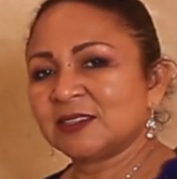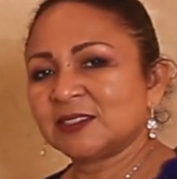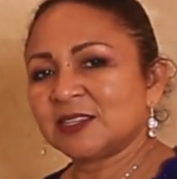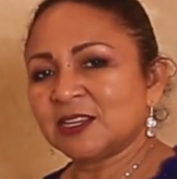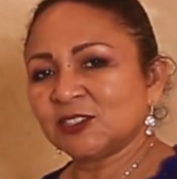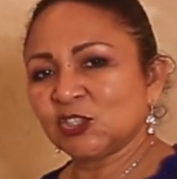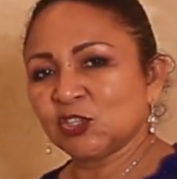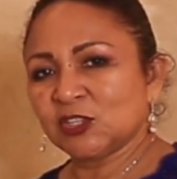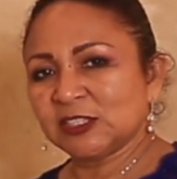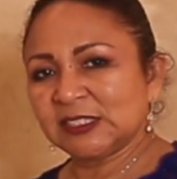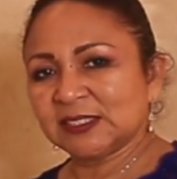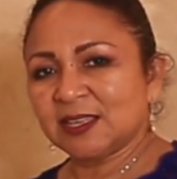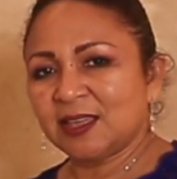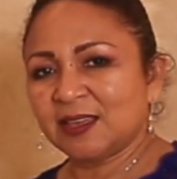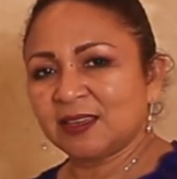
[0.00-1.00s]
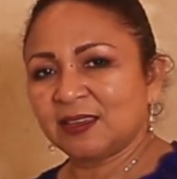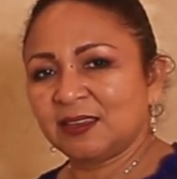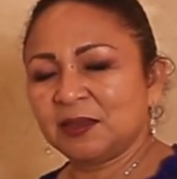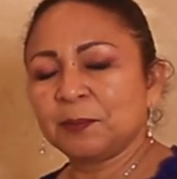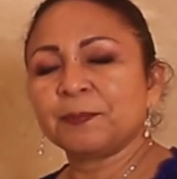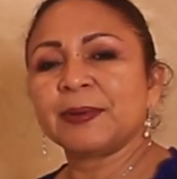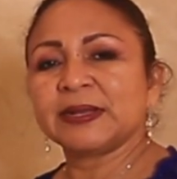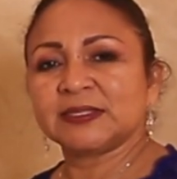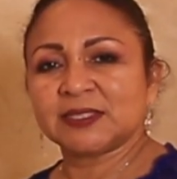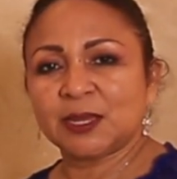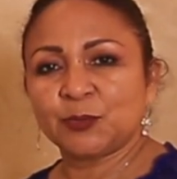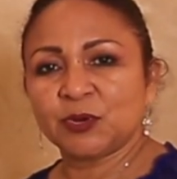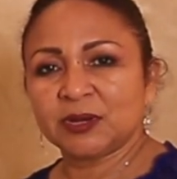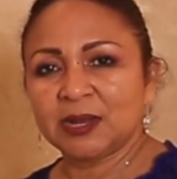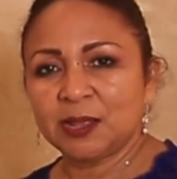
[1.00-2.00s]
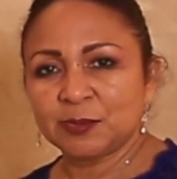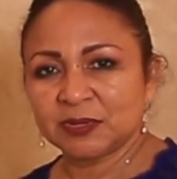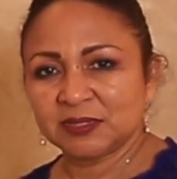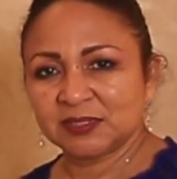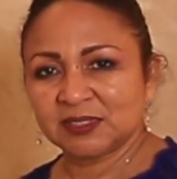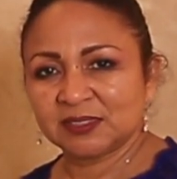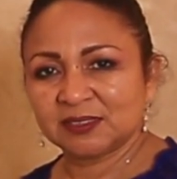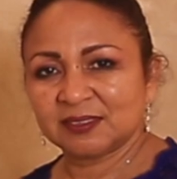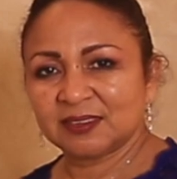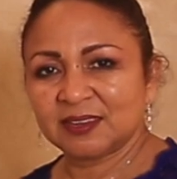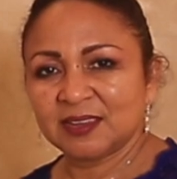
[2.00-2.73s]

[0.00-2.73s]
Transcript: Touch the Sky by Deborah Clement.